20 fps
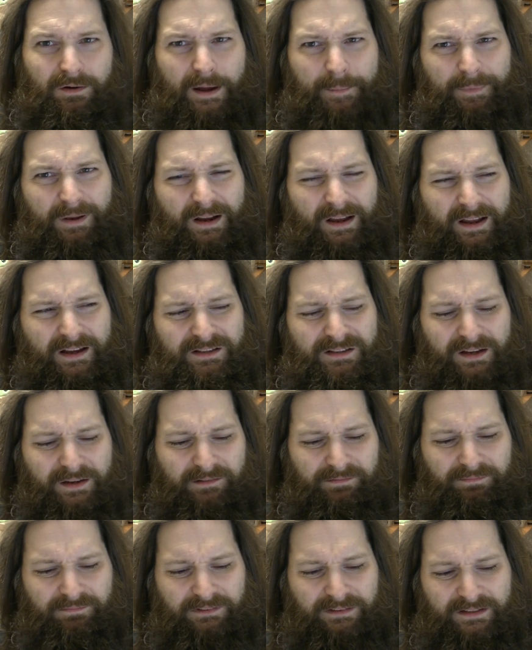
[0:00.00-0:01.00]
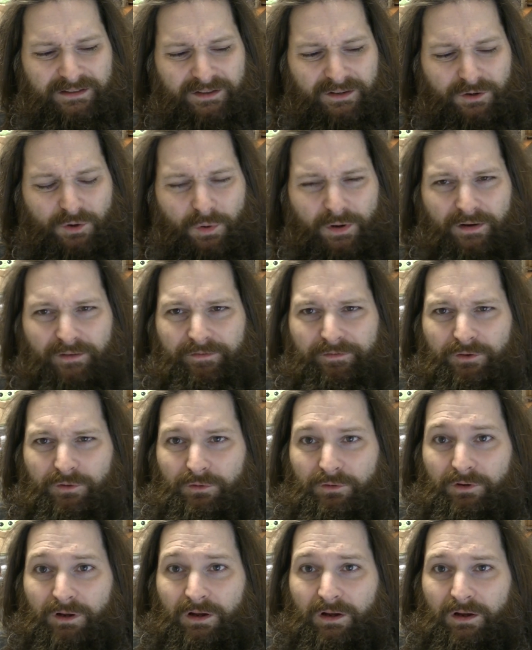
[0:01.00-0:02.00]
I mean, I guess I listed quite a
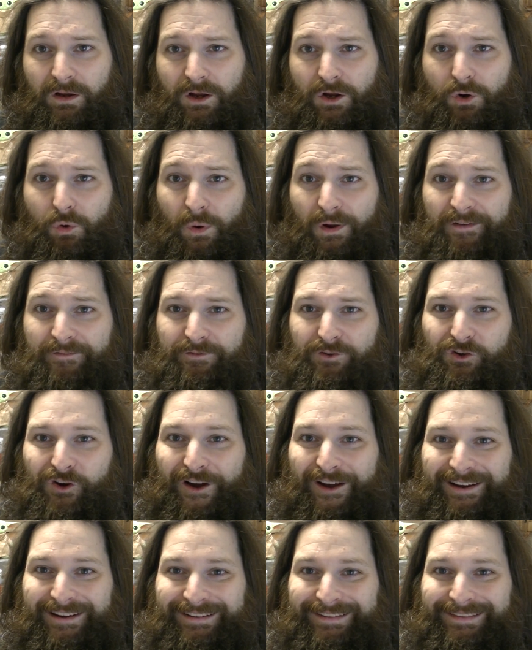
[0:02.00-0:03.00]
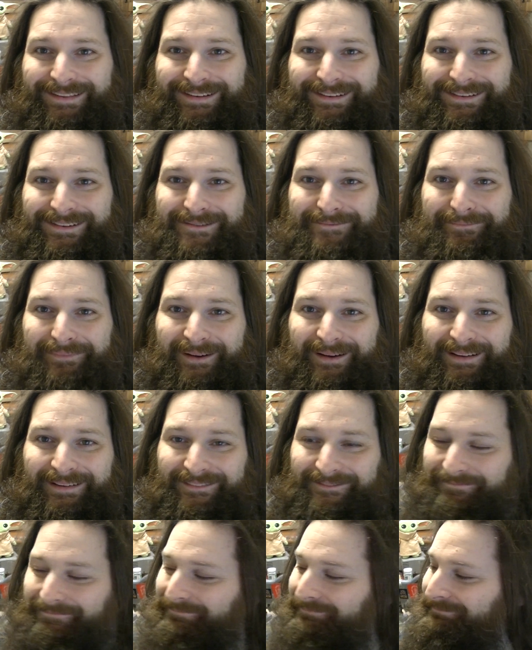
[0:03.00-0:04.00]
few, quite a variety there, but
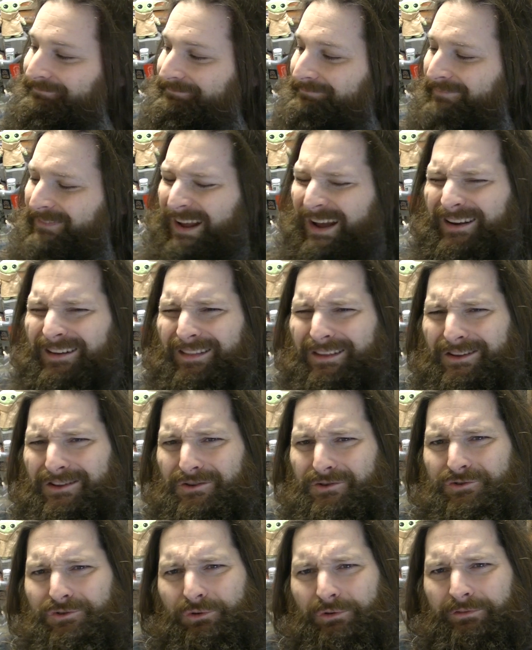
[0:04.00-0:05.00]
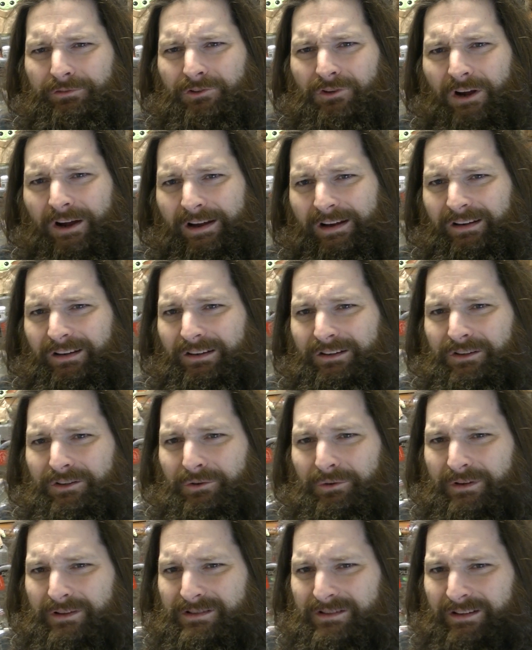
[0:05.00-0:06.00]
kind of the usual variety
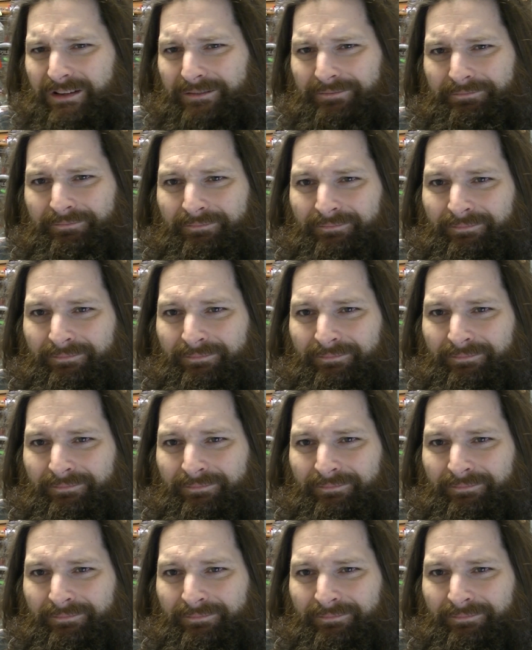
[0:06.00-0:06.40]
too, isn't it?